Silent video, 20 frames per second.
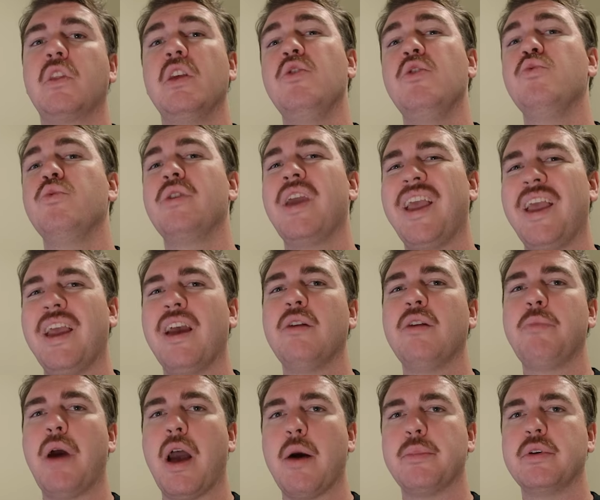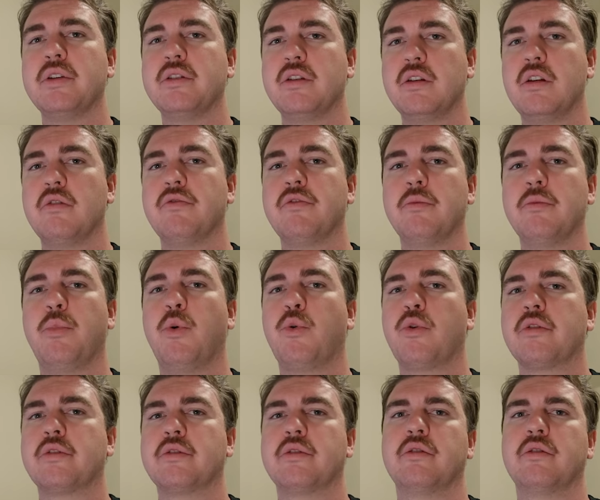You can map it to different
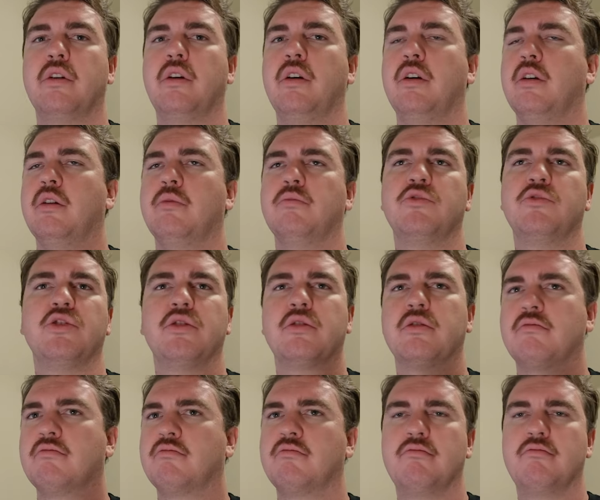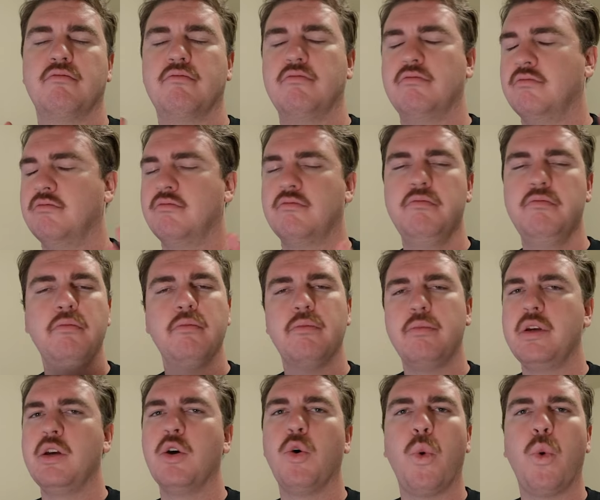ports. Just
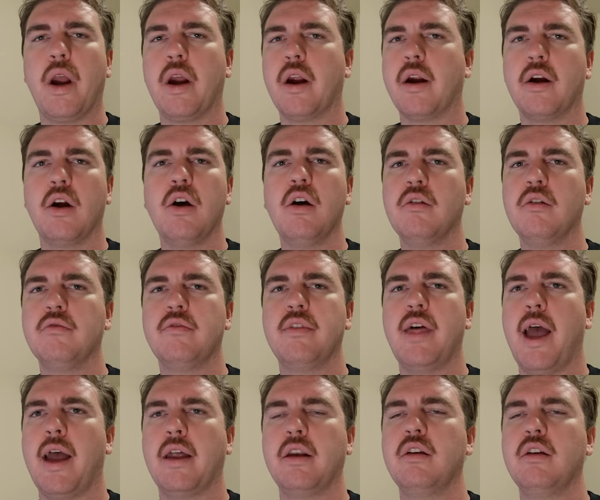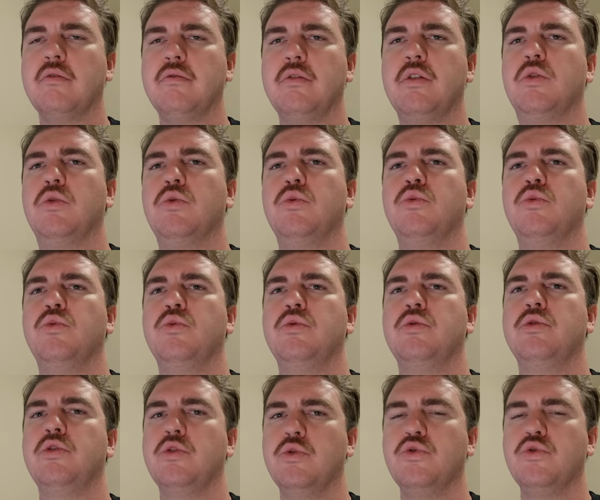be aware of that if you
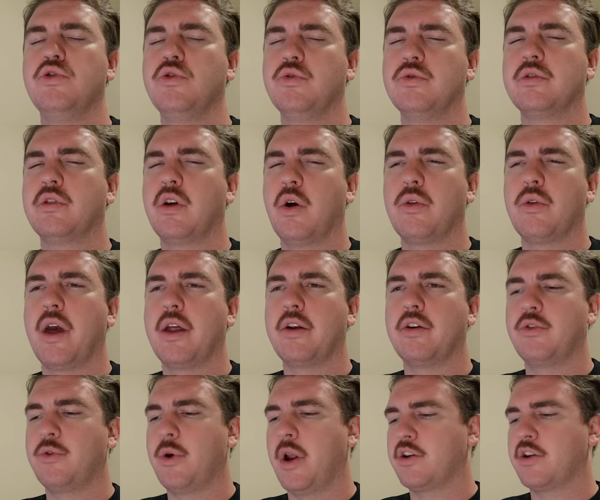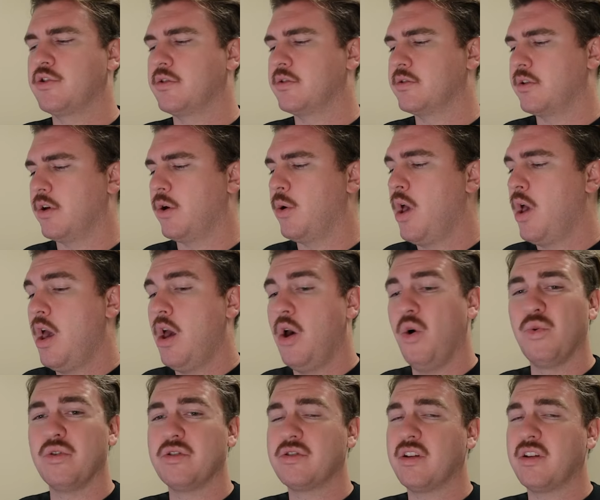do choose to go that direction. So
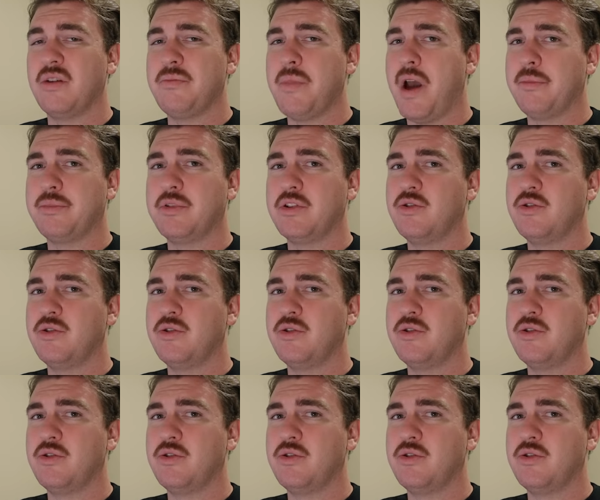we're just going to map to